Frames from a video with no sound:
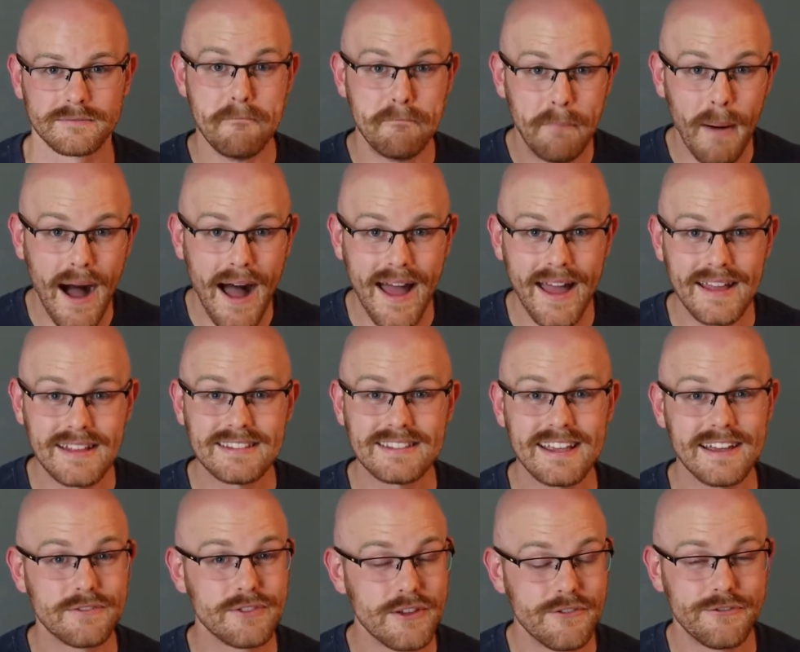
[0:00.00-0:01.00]

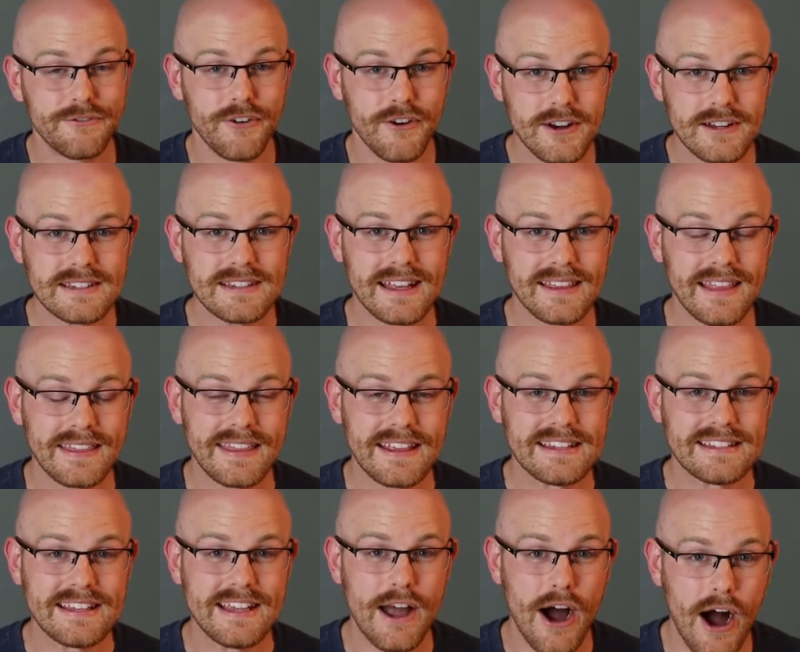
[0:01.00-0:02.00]
But if the first thing that they
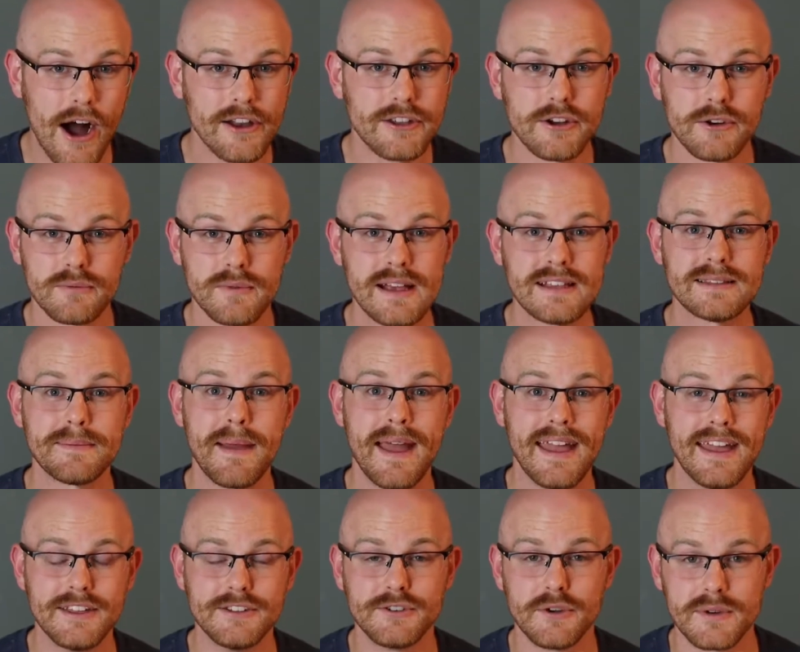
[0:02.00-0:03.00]
see on your
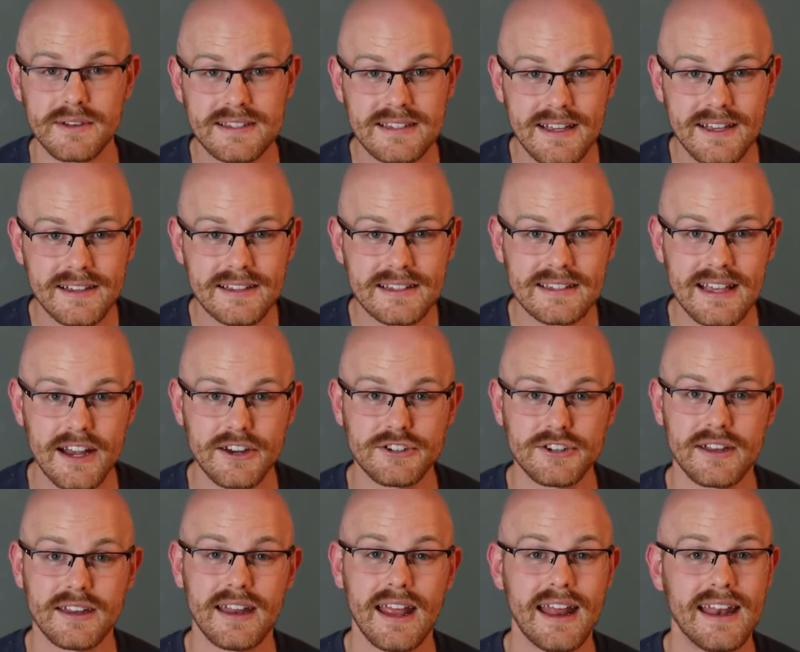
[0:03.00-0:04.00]
resume is your skills
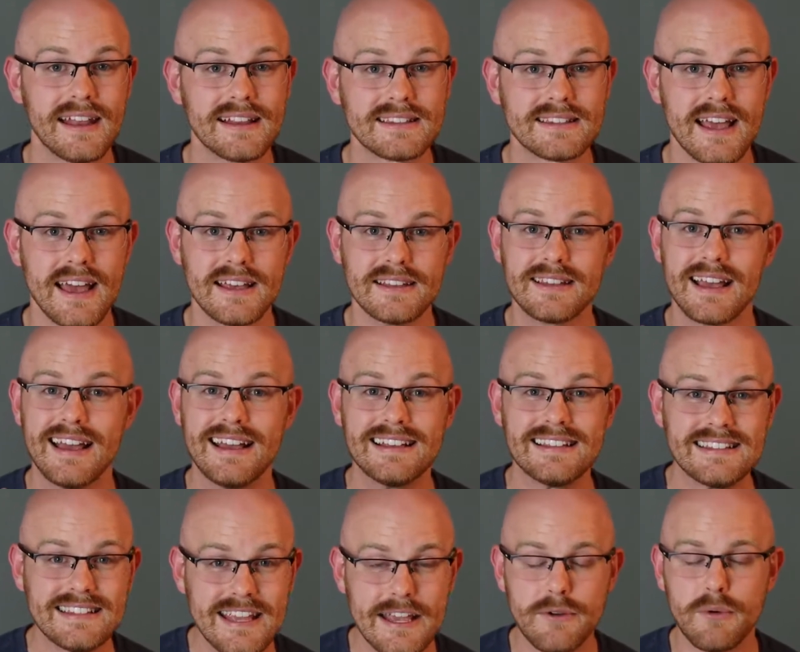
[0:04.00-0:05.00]
section and it says
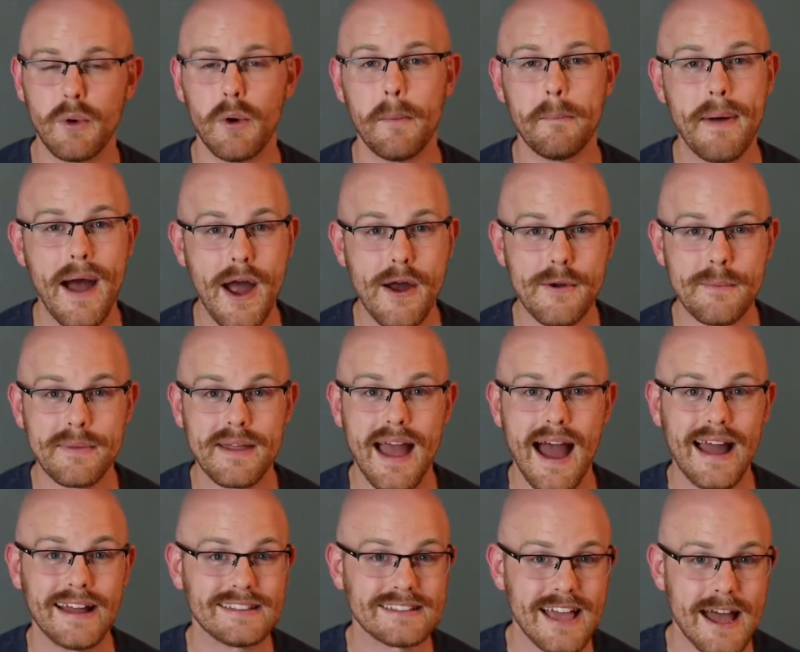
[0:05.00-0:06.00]
SQL, Power
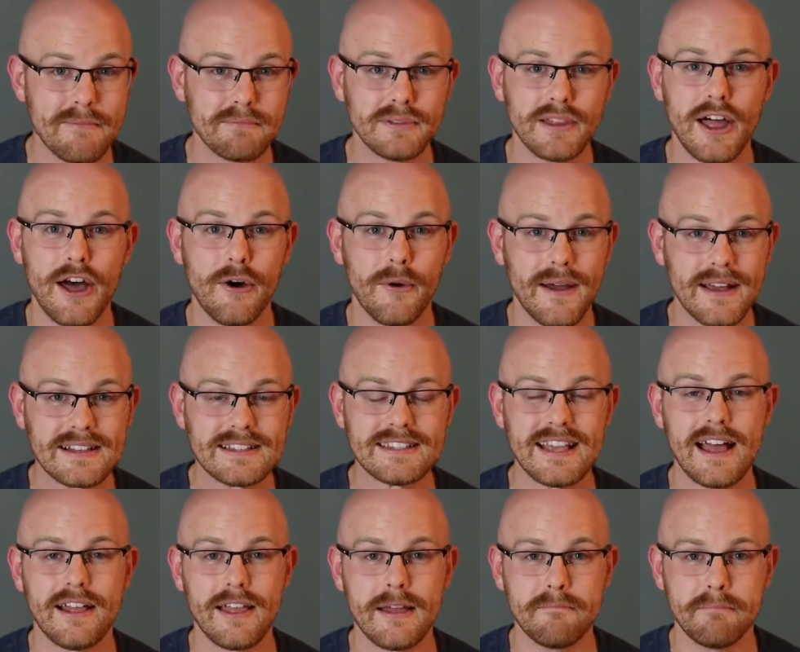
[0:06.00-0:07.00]
BI, Tableau,
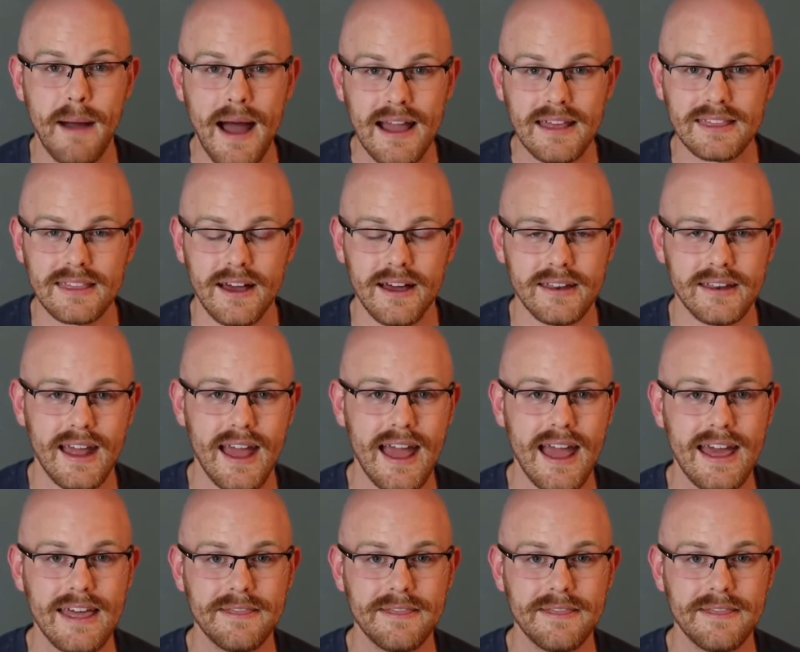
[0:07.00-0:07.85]
Excel, and Python,